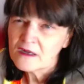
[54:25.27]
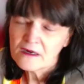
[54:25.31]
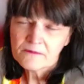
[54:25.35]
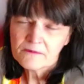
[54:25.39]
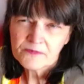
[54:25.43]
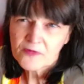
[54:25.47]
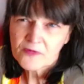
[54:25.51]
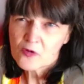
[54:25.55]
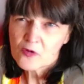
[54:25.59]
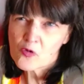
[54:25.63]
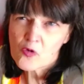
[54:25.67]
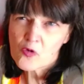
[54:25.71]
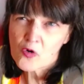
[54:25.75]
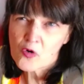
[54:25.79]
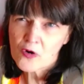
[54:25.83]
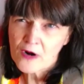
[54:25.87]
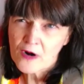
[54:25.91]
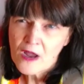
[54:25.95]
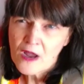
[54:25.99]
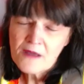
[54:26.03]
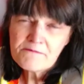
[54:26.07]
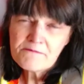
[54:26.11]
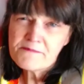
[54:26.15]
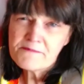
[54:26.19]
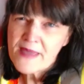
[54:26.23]
or
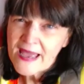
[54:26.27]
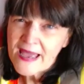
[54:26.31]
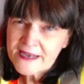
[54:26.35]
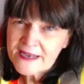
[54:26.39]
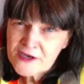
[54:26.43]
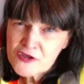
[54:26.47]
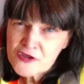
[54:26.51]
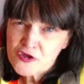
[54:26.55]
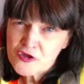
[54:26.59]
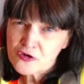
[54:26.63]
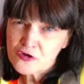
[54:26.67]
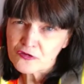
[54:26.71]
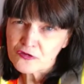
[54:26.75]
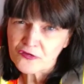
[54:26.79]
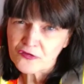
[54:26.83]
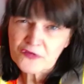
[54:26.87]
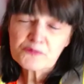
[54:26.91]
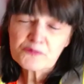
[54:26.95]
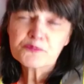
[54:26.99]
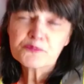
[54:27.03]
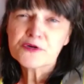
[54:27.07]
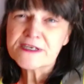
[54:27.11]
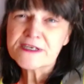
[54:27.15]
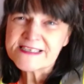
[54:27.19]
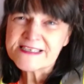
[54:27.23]
managers
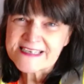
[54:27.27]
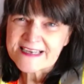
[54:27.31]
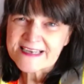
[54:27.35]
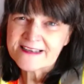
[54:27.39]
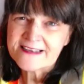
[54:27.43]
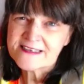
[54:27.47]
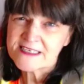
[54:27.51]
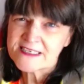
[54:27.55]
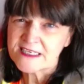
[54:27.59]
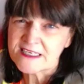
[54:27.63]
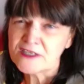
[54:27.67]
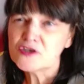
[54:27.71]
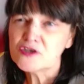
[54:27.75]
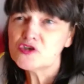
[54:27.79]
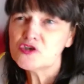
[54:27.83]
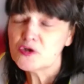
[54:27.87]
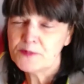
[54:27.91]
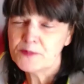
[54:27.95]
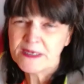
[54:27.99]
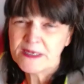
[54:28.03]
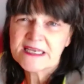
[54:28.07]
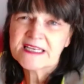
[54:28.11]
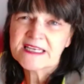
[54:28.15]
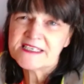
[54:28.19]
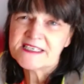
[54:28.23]
pretending to
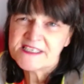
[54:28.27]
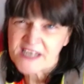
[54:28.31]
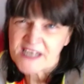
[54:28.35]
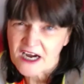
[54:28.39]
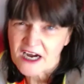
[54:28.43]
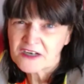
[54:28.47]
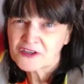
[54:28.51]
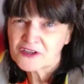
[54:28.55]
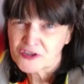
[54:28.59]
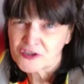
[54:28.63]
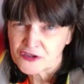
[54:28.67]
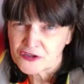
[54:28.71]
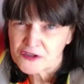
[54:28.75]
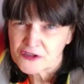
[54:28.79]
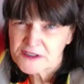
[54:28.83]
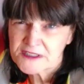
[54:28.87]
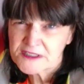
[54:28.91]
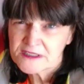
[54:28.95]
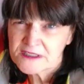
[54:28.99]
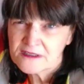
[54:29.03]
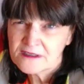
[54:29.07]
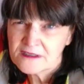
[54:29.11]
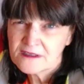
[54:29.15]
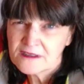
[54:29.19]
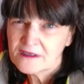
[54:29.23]
be
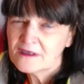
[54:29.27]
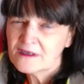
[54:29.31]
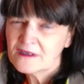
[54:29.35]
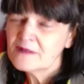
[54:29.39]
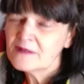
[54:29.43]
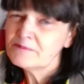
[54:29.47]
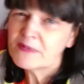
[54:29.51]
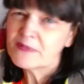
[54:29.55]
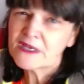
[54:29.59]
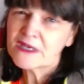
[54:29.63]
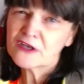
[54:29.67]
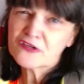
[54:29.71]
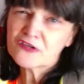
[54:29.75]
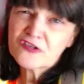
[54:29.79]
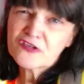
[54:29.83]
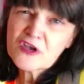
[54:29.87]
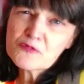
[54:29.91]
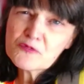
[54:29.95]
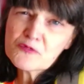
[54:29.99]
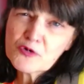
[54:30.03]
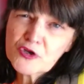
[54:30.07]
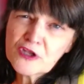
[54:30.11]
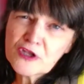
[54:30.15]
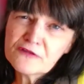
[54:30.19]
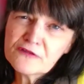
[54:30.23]
conductors because they
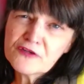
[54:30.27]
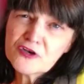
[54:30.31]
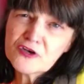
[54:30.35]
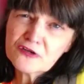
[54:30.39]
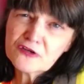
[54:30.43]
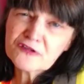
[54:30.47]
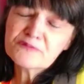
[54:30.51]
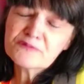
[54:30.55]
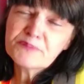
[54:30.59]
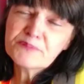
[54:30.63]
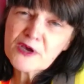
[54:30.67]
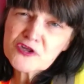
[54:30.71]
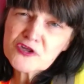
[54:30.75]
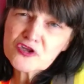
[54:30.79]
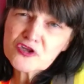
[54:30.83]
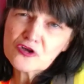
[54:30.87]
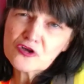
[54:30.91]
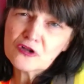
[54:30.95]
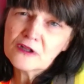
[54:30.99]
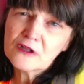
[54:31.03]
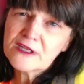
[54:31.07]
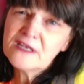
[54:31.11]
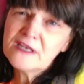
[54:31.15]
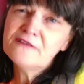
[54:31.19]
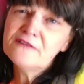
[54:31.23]
were given a
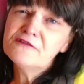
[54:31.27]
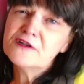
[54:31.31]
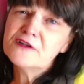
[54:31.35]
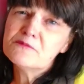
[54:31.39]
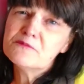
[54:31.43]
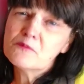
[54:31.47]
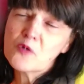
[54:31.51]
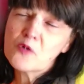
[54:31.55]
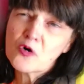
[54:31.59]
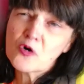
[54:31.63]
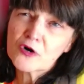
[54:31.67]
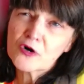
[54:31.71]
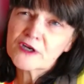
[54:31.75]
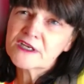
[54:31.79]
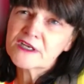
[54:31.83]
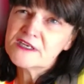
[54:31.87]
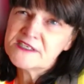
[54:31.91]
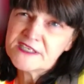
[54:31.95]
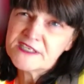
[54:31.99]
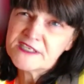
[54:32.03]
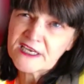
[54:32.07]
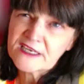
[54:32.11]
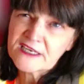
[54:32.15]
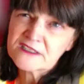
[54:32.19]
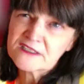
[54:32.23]
special, even more
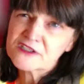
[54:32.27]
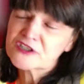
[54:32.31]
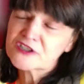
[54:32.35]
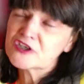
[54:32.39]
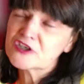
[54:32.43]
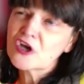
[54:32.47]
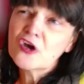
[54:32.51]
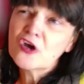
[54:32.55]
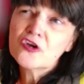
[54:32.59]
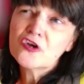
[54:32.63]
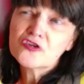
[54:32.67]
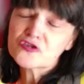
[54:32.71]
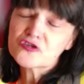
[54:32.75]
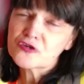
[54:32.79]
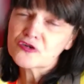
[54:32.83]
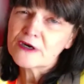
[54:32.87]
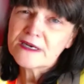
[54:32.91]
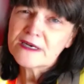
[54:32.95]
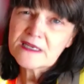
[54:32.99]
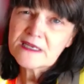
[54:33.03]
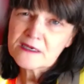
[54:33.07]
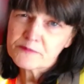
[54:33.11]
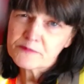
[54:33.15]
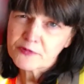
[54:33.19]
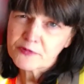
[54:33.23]
condensed
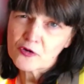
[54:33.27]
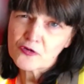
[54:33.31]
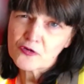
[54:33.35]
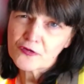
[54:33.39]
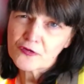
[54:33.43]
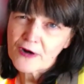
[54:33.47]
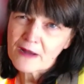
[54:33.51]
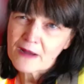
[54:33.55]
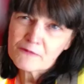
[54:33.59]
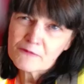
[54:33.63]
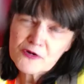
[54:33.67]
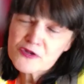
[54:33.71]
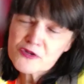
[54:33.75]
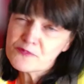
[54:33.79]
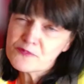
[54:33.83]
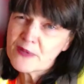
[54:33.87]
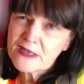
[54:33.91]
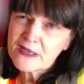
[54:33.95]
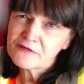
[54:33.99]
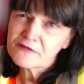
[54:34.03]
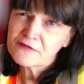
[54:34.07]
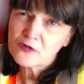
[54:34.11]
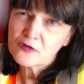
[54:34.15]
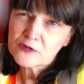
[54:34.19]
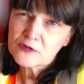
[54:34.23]
training program, which may
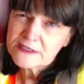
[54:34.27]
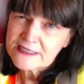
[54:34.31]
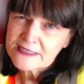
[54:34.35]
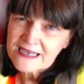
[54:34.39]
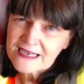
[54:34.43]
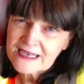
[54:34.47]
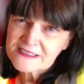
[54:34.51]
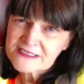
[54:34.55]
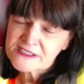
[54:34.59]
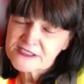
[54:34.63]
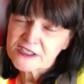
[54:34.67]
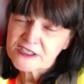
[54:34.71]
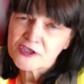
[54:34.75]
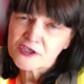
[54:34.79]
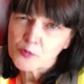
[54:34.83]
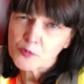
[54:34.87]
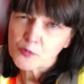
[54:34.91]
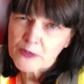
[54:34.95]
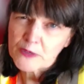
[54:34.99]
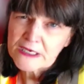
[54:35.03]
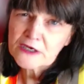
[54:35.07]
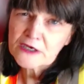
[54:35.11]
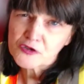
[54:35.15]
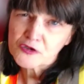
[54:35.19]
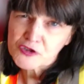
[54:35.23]
have only lasted a
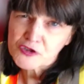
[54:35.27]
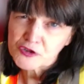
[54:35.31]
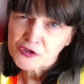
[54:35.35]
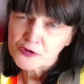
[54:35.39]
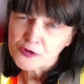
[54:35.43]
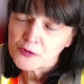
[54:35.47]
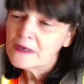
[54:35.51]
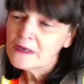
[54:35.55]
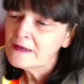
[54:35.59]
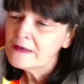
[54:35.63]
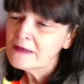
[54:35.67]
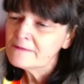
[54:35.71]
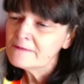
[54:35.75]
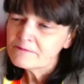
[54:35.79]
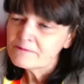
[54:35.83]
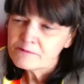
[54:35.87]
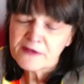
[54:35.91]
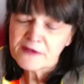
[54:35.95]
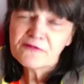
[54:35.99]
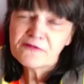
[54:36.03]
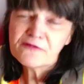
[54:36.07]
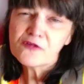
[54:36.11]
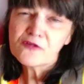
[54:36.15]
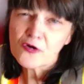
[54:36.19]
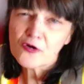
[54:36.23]
week or 2
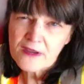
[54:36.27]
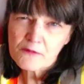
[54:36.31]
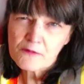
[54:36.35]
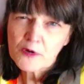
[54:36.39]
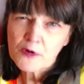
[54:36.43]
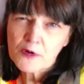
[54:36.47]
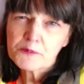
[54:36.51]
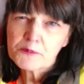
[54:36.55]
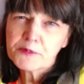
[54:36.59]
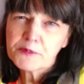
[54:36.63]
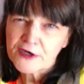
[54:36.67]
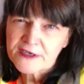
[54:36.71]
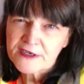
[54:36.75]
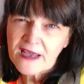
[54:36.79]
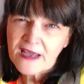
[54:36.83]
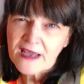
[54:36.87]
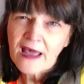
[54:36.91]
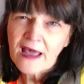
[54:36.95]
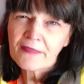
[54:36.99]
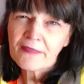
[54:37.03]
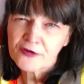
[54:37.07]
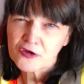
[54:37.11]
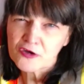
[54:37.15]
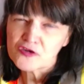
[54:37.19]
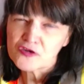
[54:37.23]
before they were put
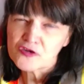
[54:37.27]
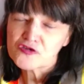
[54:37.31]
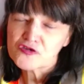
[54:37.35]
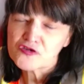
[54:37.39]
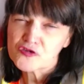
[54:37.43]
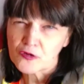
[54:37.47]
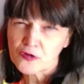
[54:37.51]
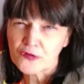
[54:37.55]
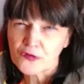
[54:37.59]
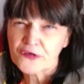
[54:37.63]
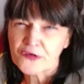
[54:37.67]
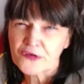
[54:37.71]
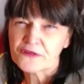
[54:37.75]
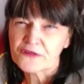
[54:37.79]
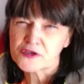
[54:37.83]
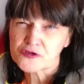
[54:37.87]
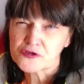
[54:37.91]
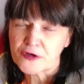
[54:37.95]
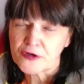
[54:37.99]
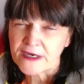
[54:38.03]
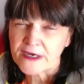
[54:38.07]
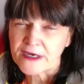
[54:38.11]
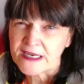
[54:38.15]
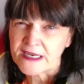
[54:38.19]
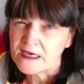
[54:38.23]
at the controls of a
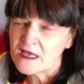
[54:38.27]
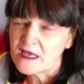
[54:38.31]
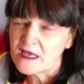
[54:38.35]
train.